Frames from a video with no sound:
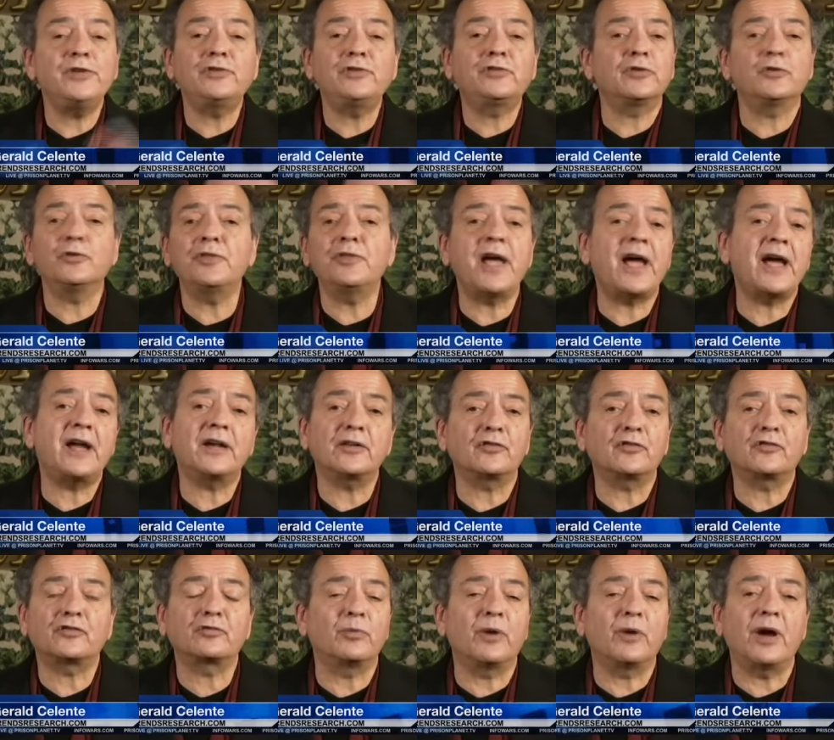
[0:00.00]
do that
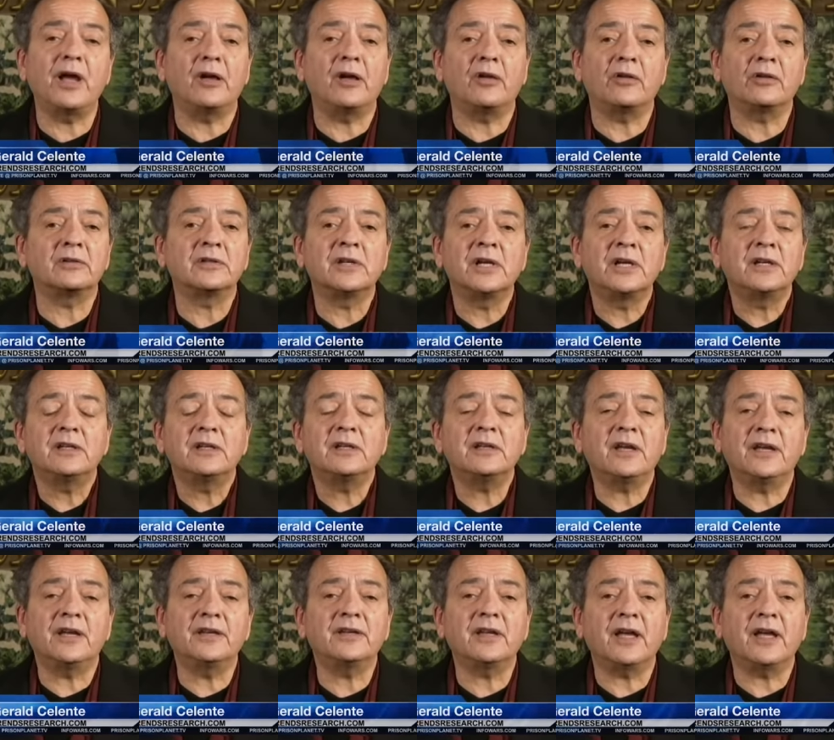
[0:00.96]
as well.
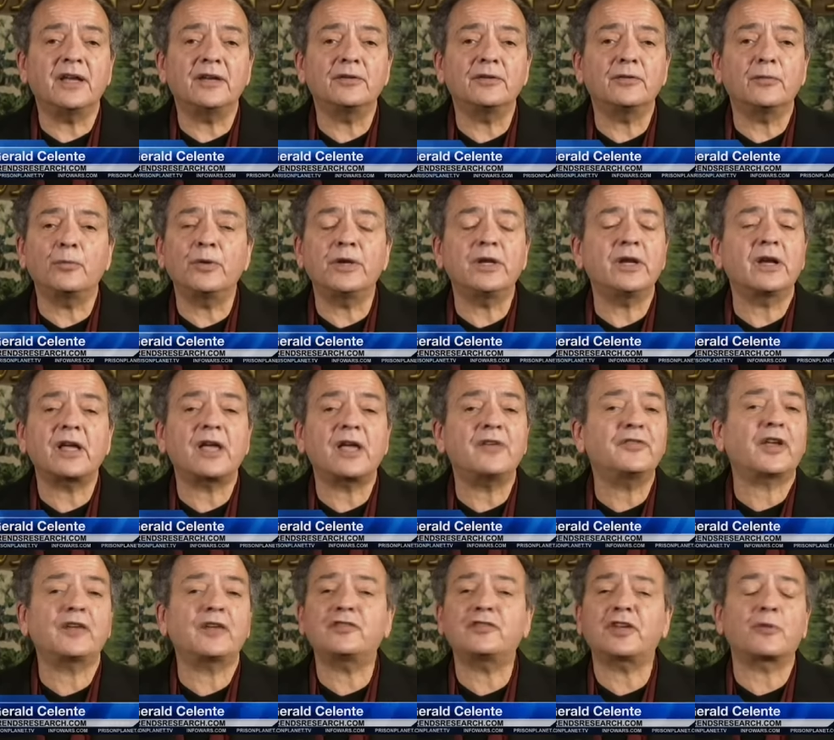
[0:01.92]
And we,
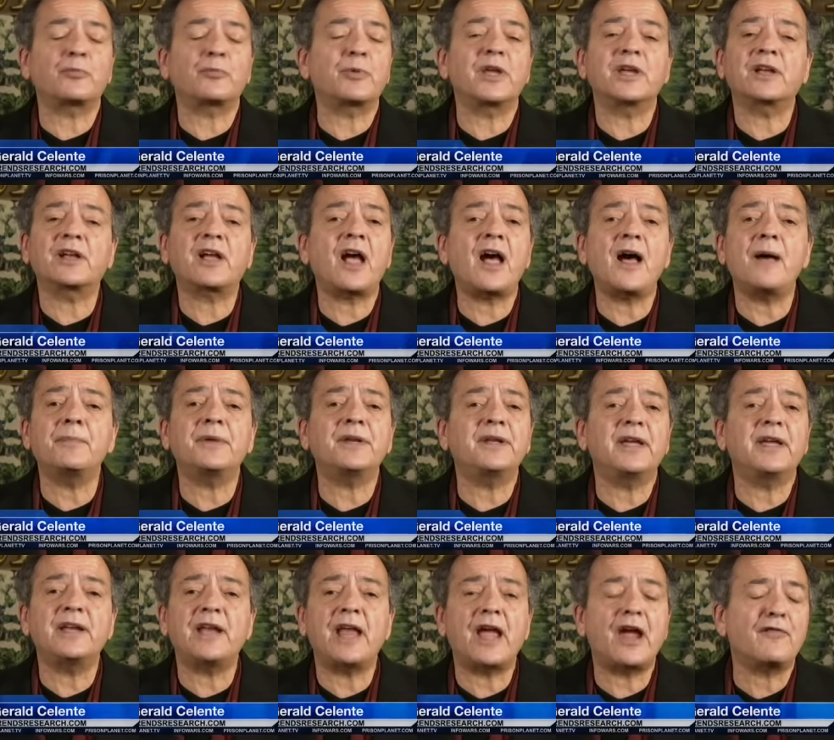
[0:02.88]
as I said, we
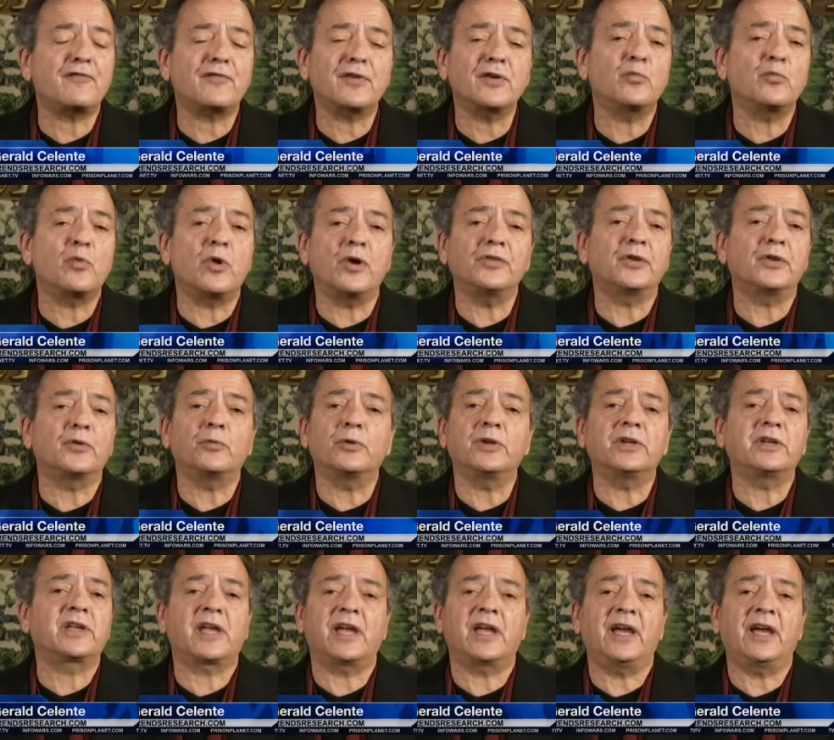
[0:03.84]
accommodate everyone that
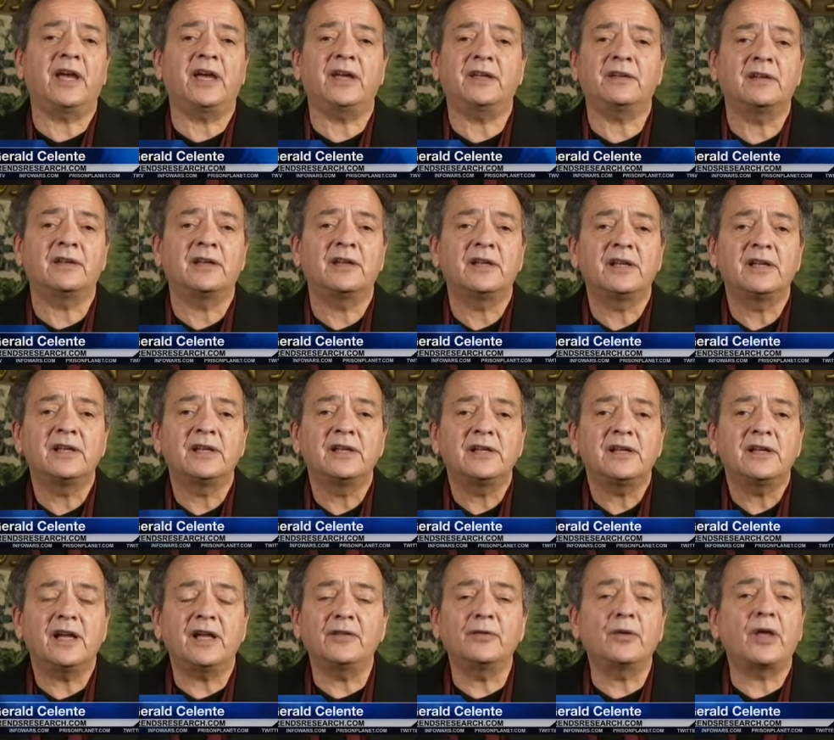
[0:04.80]
we can.
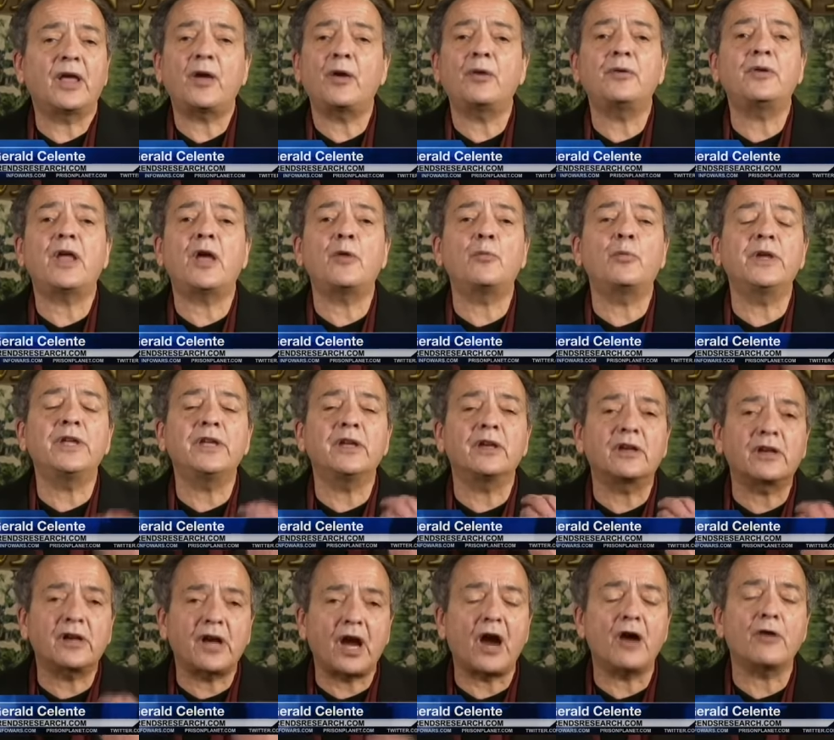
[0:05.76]
And we
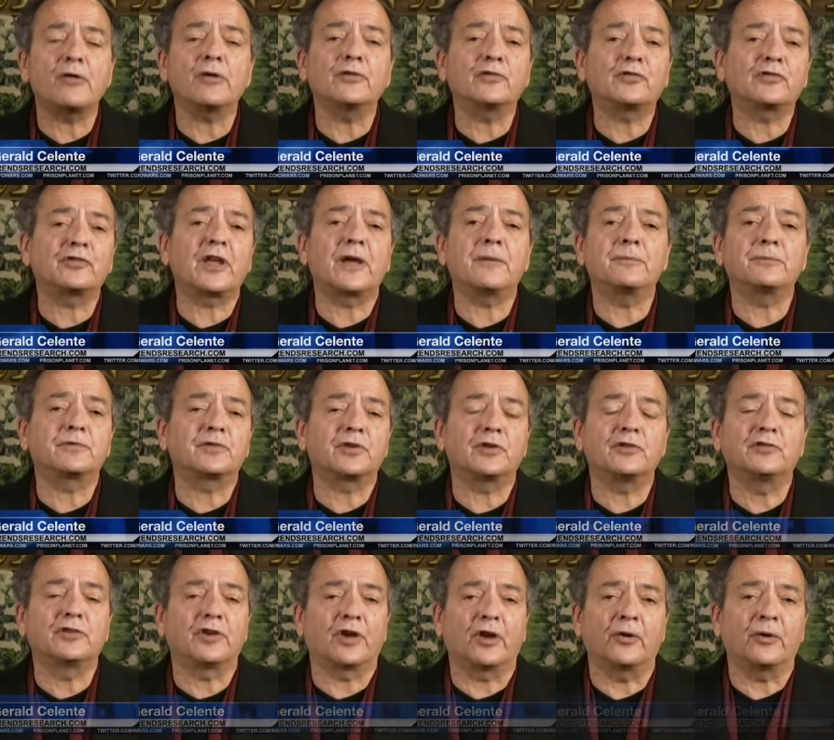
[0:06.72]
encourage them to
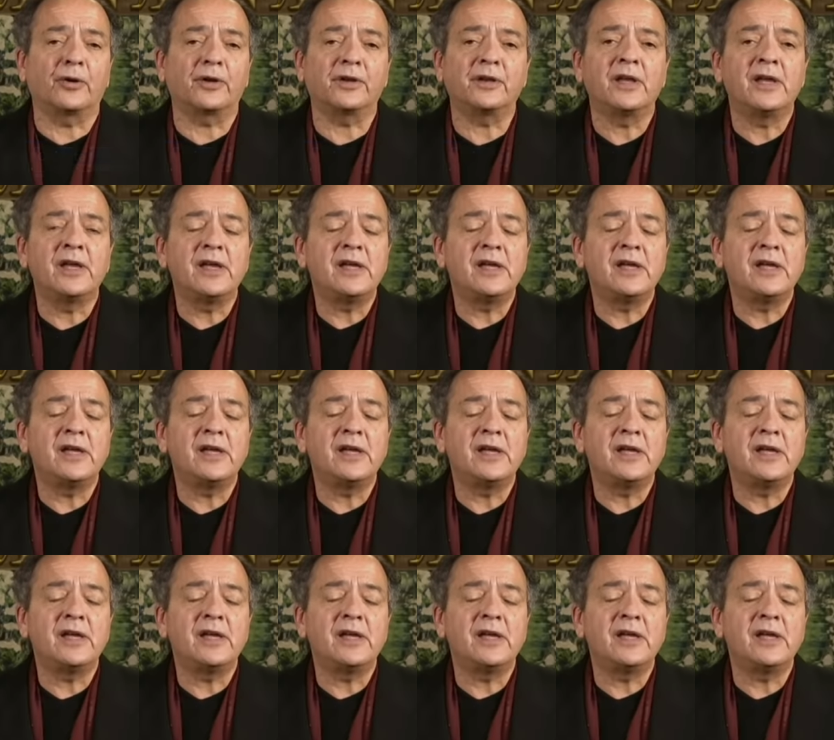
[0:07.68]
do it.